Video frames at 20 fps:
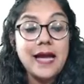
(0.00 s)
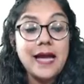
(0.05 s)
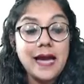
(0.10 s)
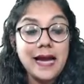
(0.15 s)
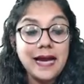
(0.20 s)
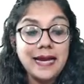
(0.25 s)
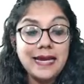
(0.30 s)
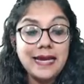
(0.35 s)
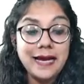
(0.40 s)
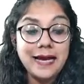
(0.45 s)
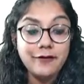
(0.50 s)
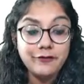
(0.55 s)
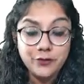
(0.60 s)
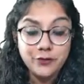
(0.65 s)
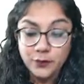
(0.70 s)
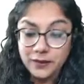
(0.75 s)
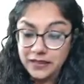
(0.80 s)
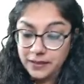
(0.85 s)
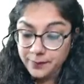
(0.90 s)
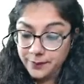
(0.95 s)
I have
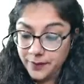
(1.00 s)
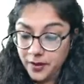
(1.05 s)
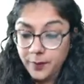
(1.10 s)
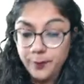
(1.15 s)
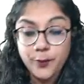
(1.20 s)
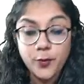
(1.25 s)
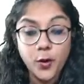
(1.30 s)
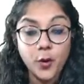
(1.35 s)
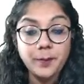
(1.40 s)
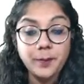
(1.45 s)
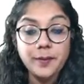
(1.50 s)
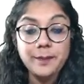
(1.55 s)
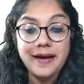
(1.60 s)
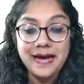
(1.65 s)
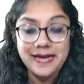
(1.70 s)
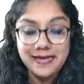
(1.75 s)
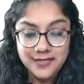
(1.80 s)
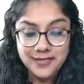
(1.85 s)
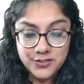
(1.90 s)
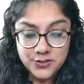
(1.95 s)
to keep a proper
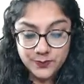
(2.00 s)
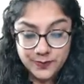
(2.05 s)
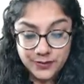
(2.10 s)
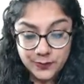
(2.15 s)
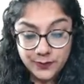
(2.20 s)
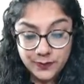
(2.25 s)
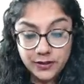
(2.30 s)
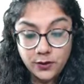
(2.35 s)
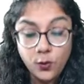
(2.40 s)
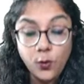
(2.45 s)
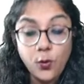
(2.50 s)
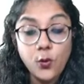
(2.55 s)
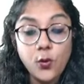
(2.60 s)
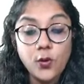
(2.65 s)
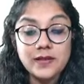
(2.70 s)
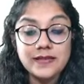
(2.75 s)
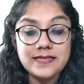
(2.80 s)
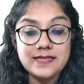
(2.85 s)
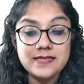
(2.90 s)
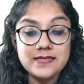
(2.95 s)
balance between all
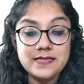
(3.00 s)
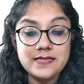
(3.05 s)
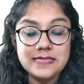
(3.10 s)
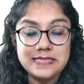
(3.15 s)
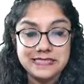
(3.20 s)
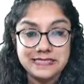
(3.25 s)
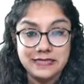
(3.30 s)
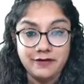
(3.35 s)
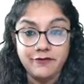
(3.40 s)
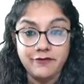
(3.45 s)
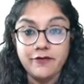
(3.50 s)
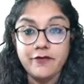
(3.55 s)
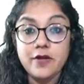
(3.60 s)
this stuff.